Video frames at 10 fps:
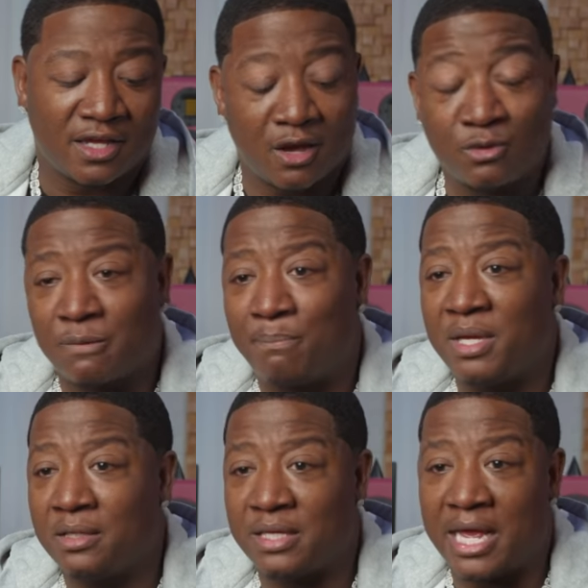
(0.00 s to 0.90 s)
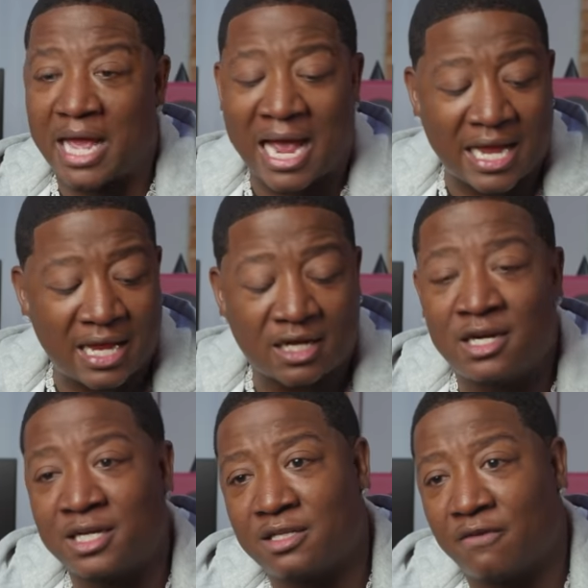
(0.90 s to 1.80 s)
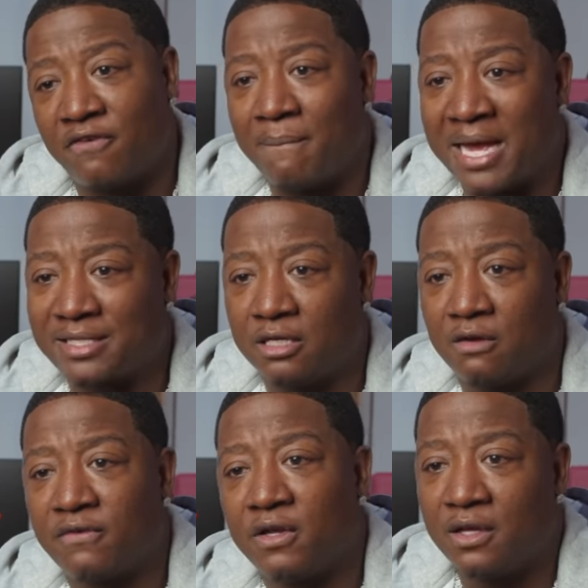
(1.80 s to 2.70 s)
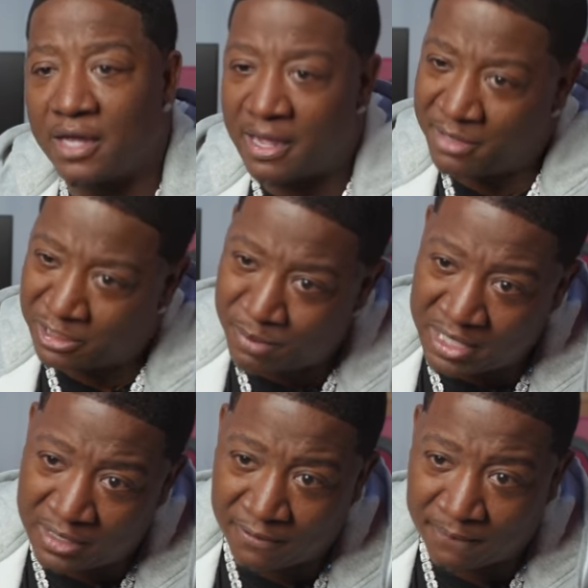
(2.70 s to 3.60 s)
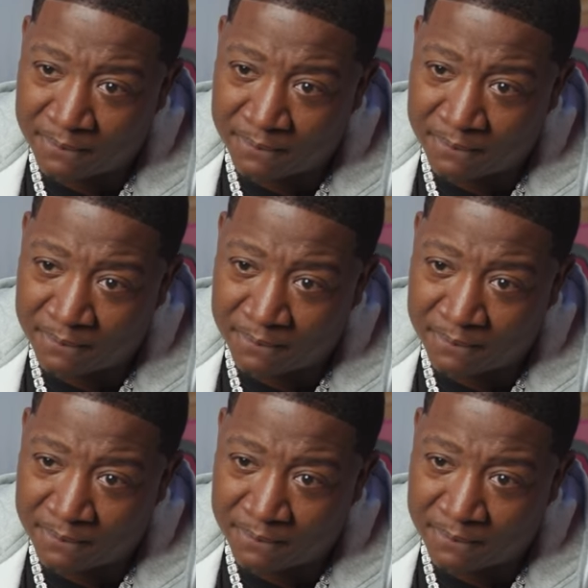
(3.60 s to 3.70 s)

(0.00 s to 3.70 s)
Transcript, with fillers: it was a beat that I had a concept for myself and Miss B.